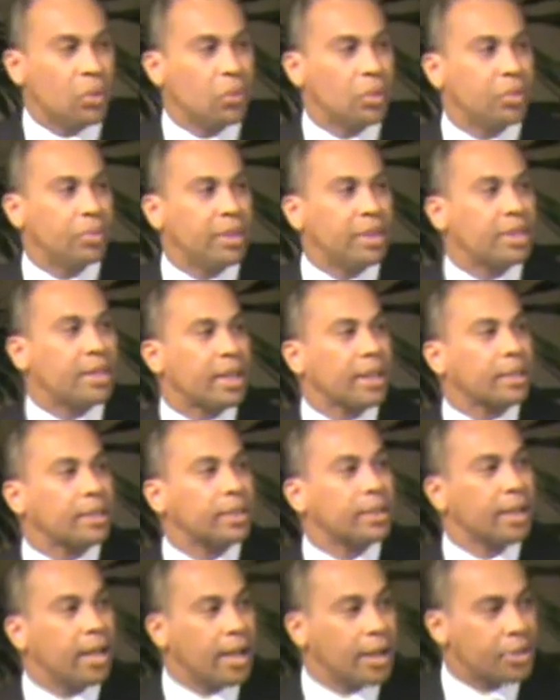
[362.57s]
will
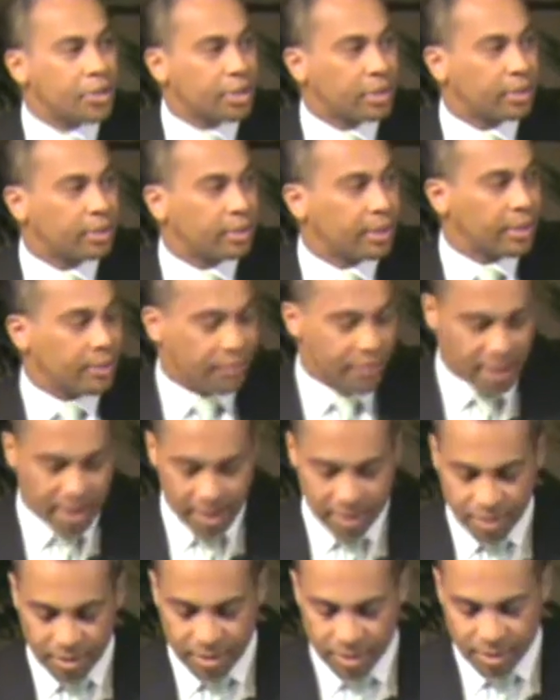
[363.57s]
technological
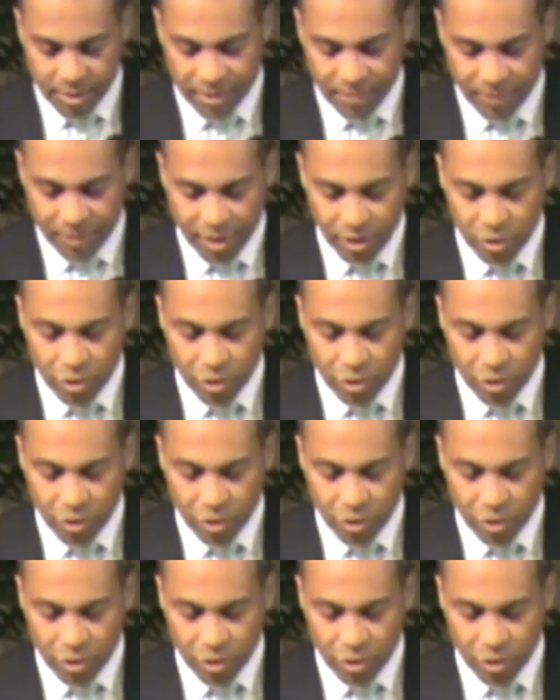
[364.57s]
advances,